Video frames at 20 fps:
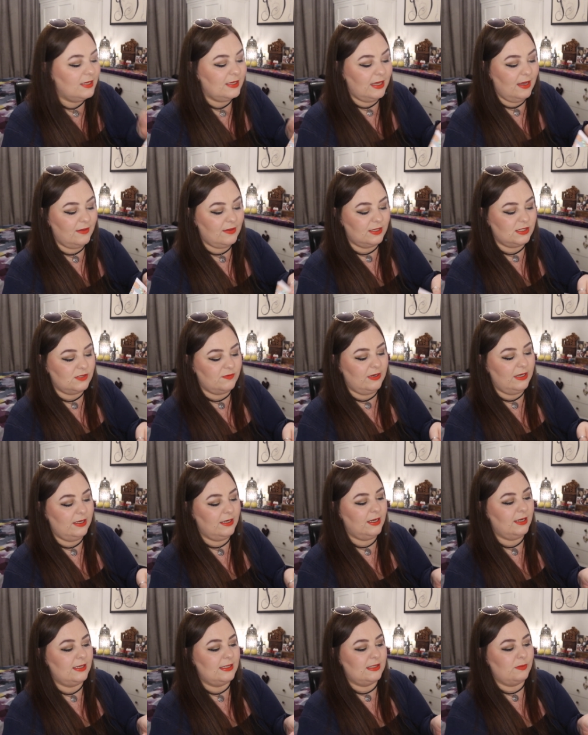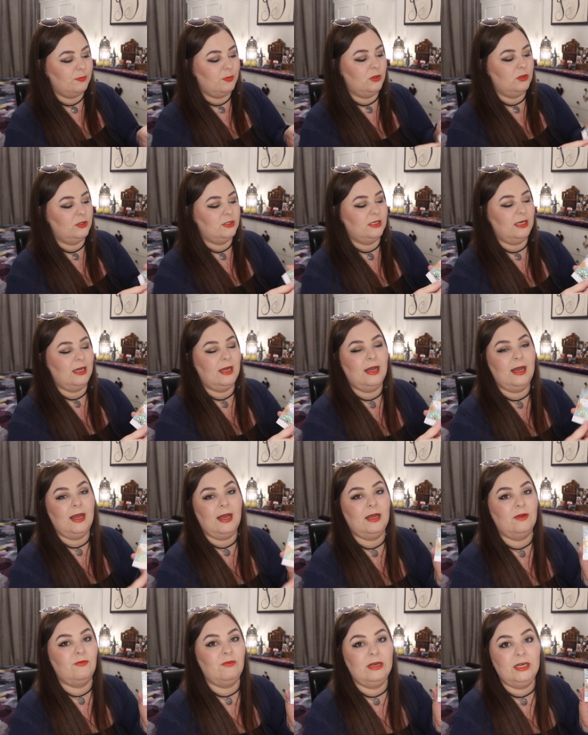Yeah, that's really nice, but
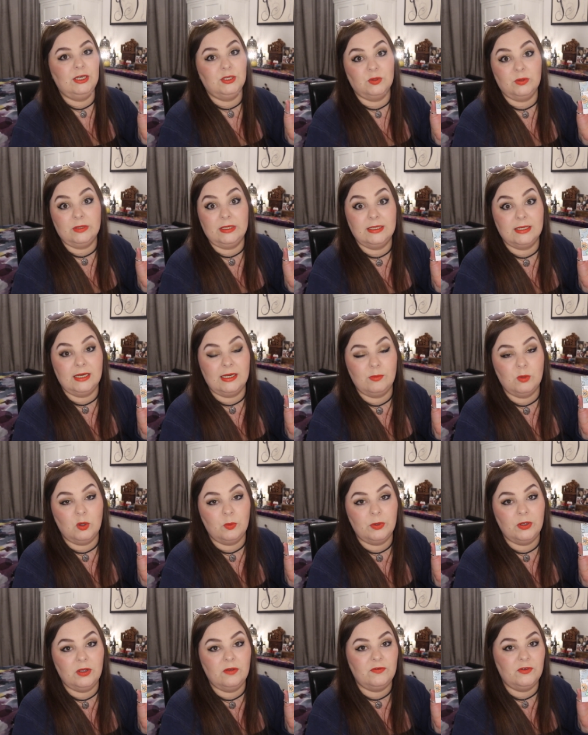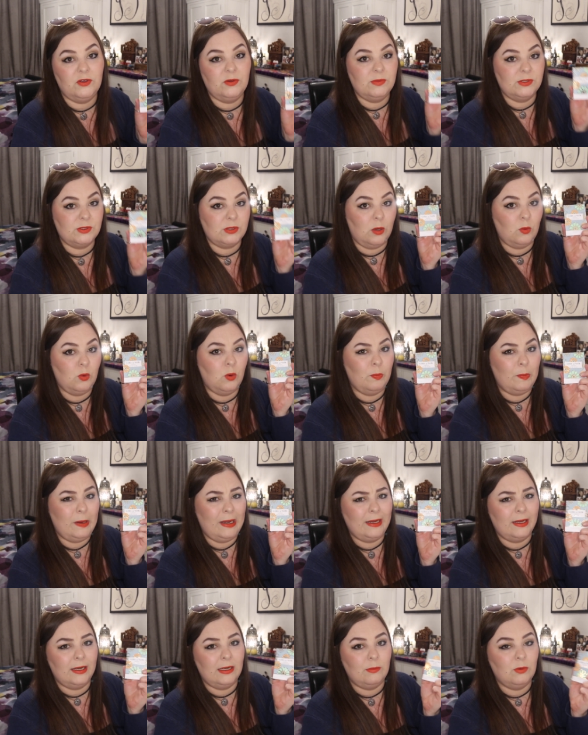I really don't need any more perfume, so I won't
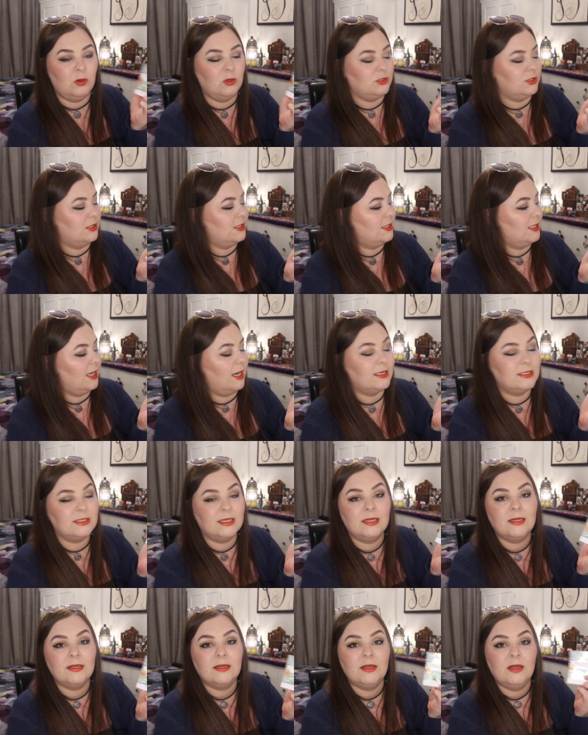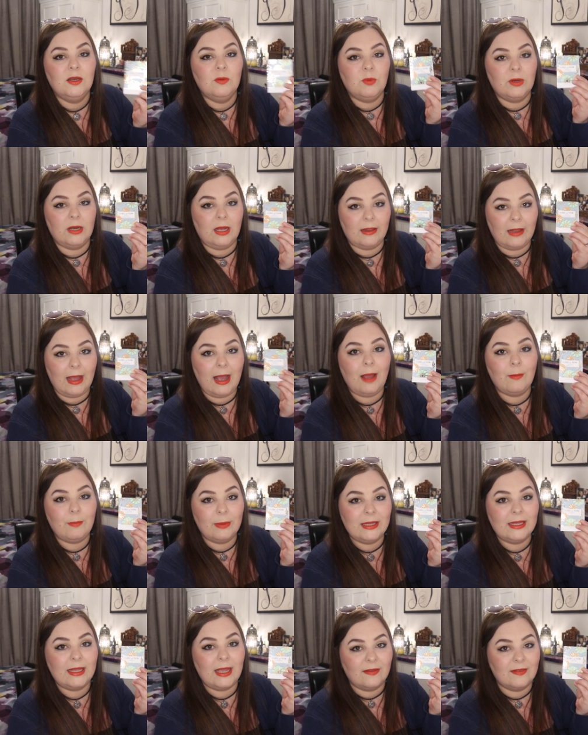buy any more just yet. But I'll
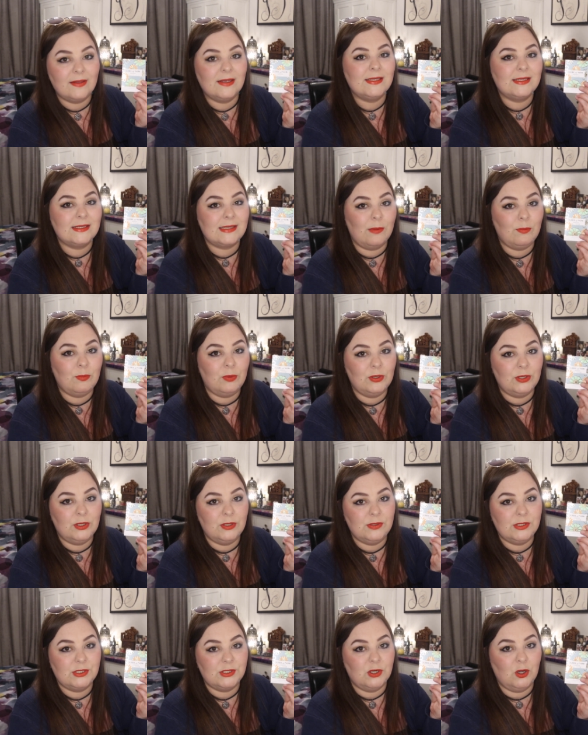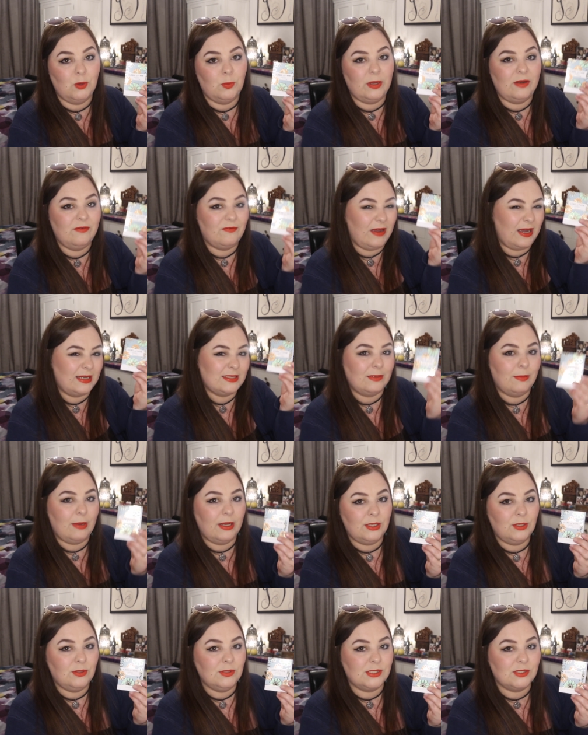happily get this sample used up. In fact, I
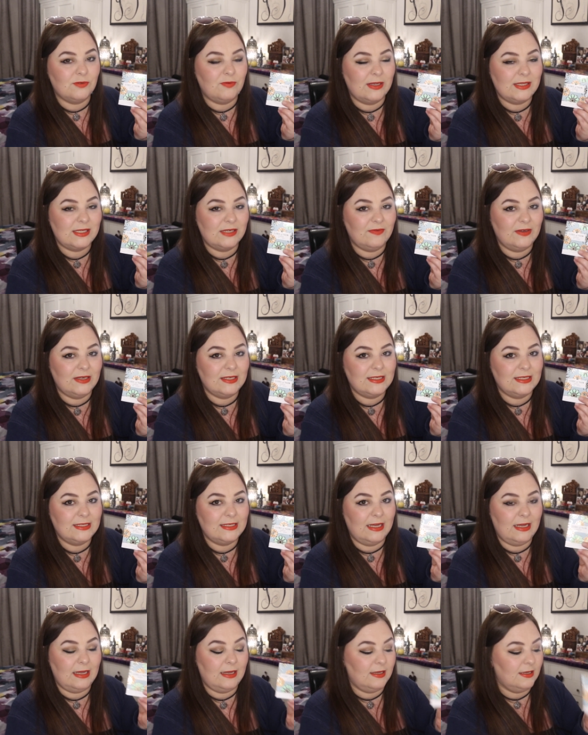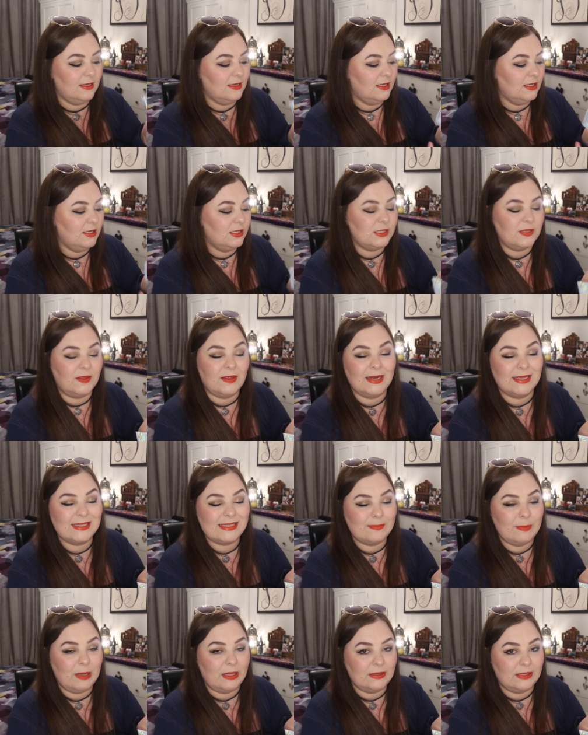might use the rest of it today so that I
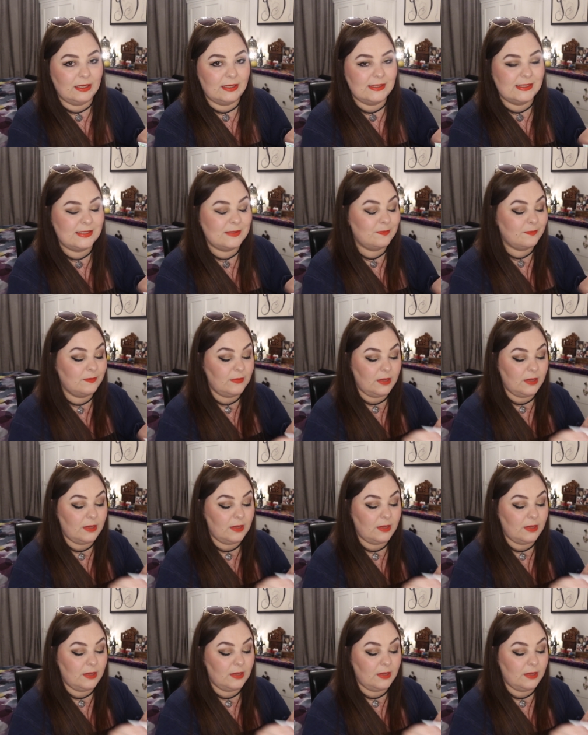smell nice.